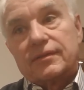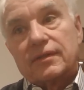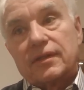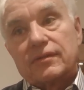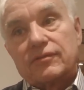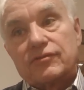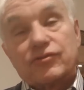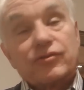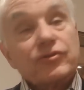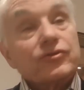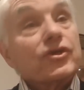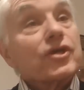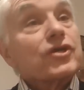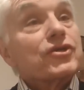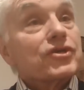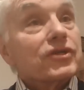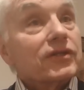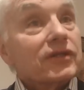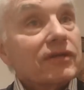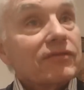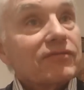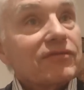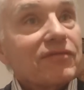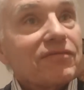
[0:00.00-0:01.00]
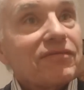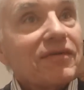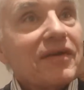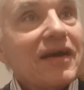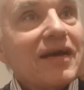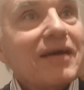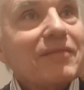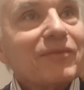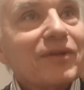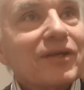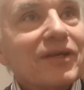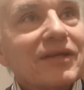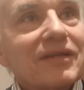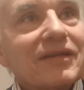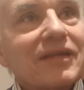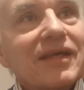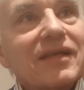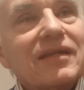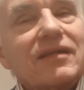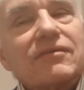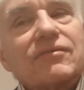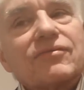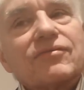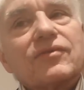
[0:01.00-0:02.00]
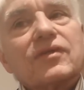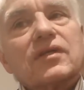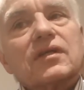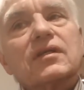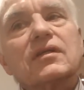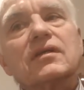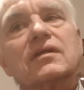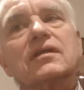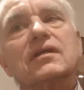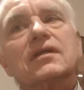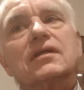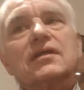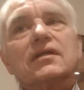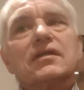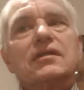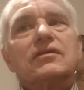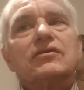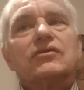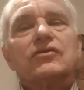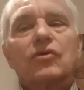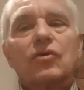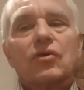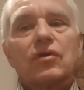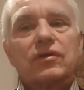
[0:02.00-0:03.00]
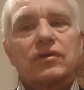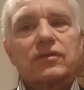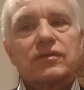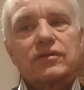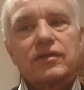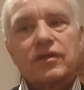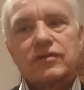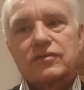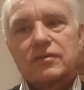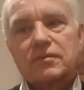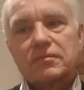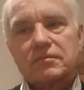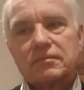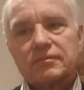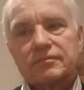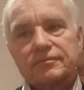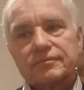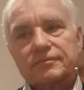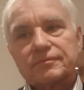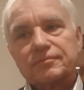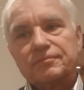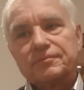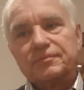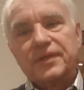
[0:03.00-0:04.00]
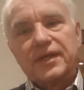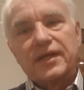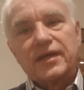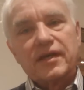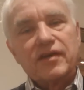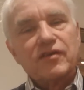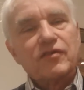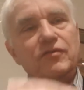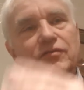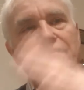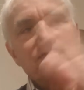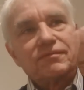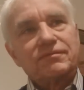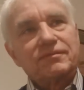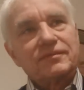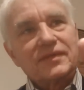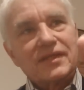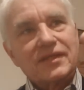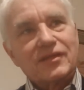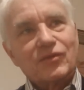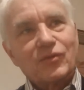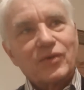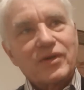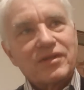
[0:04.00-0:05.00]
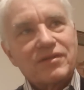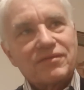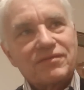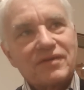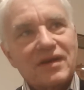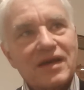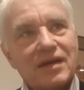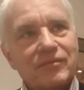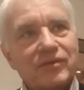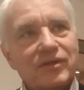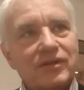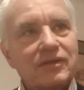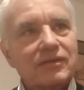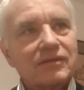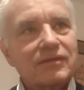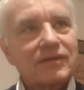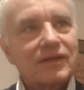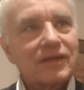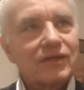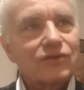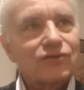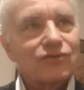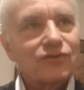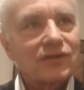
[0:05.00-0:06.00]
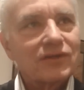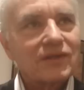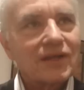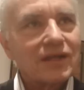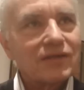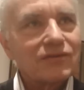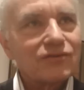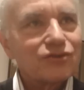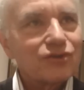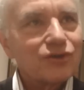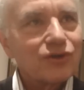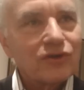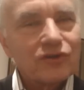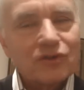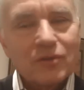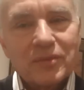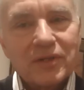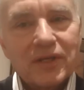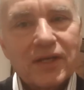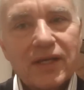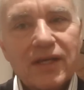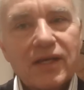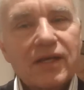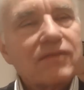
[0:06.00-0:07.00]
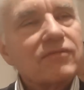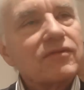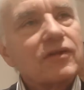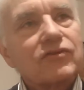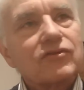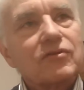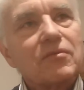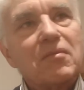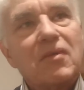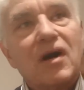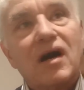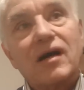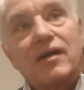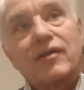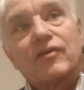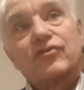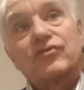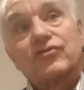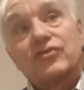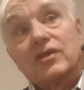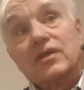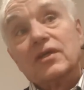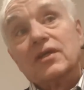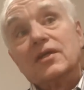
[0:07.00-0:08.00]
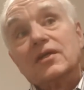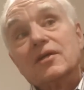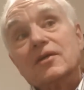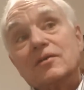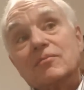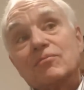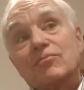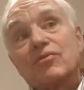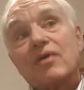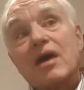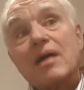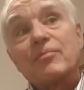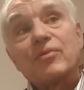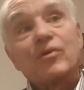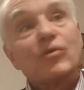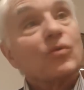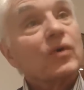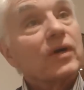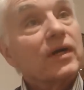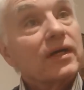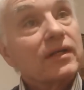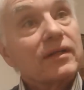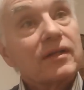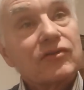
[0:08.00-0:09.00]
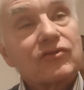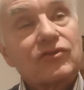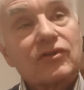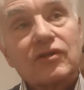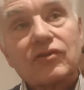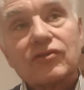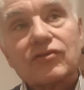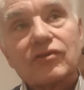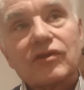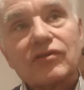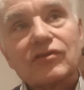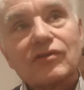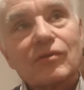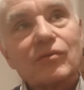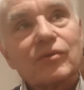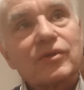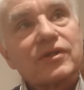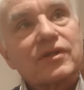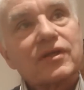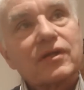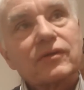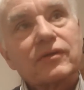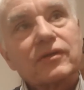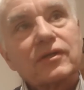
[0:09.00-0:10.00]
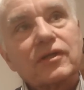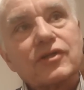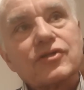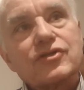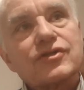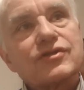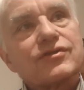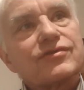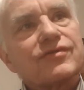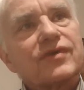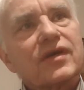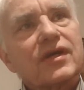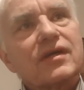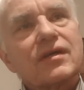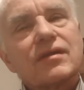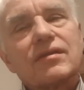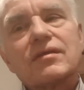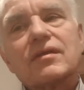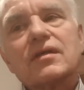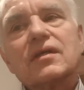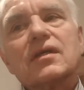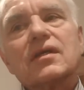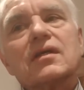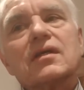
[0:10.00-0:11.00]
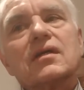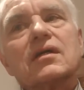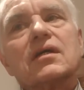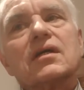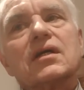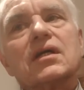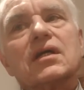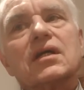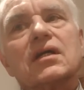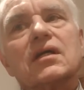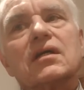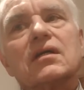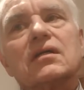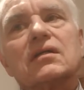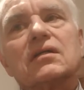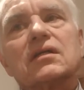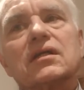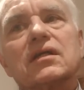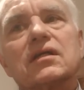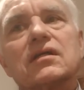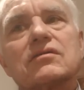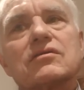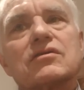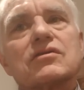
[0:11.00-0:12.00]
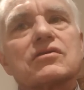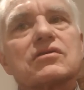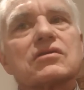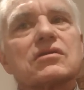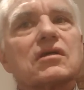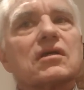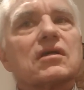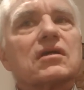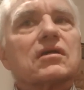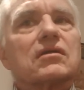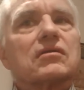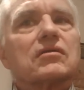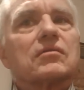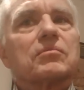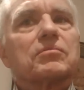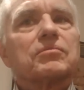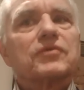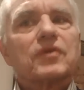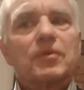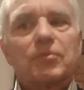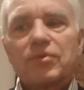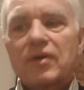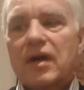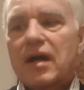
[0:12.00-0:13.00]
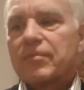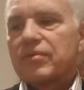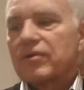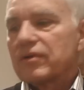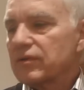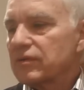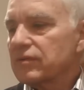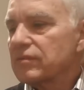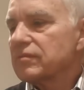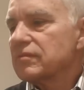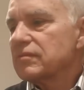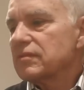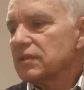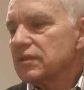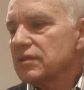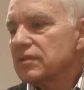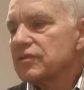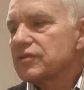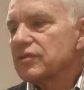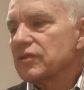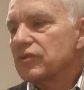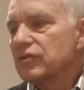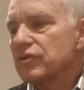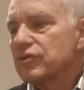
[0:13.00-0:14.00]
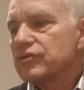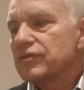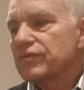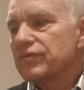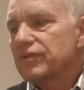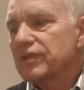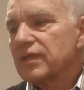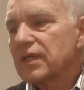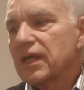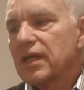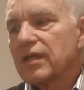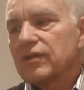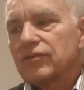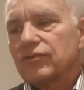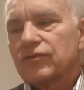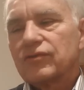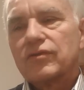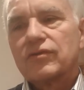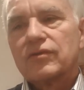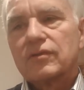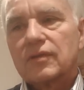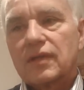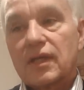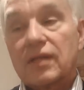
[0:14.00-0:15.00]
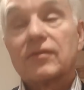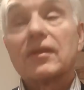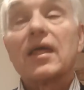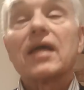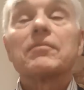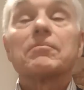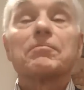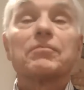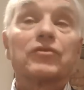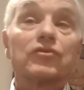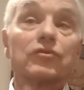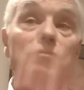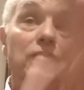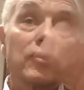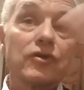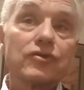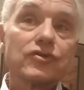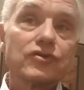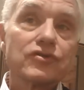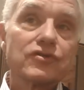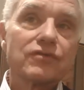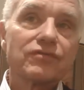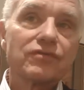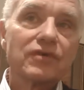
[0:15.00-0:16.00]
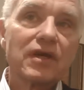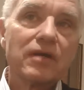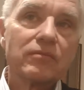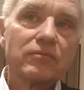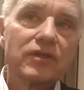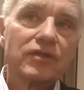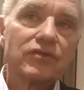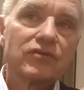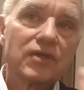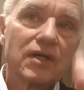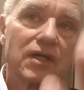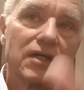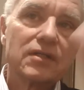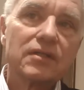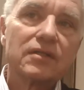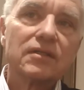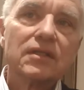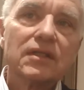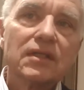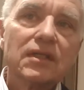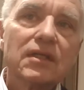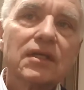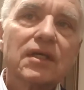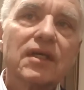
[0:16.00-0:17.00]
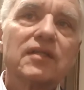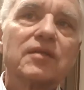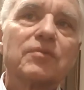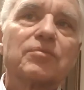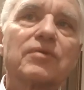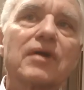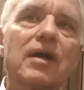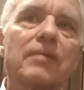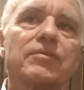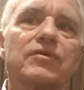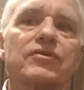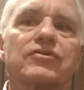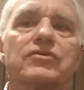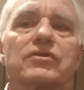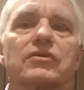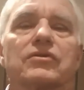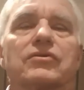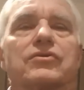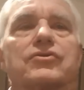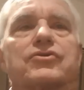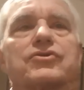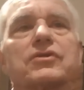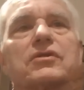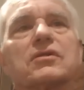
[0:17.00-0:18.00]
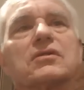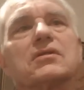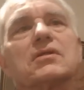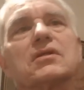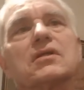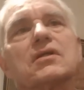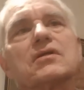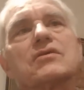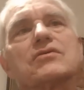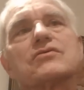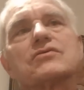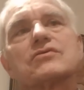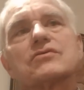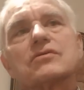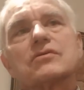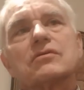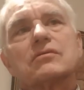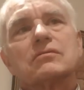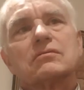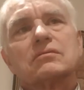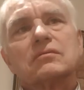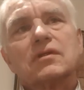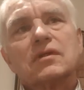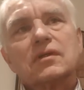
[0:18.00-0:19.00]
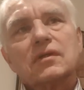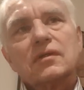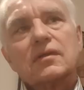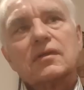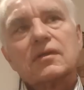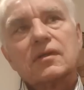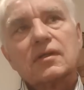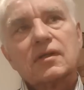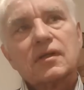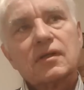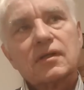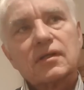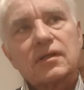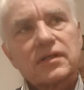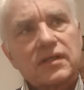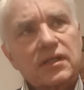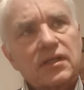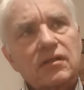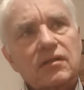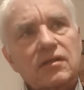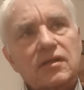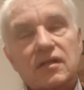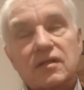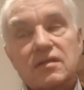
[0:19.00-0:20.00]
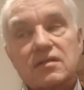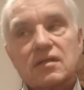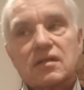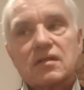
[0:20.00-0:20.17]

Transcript: tradition of the family that if the daughter doesn't behave in the way the family thinks that she ought to behave, that's a modest, proper way that's consistent with their religious faith, the proper solution for that is that besmirches the family's honor, and the proper solution is to kill her.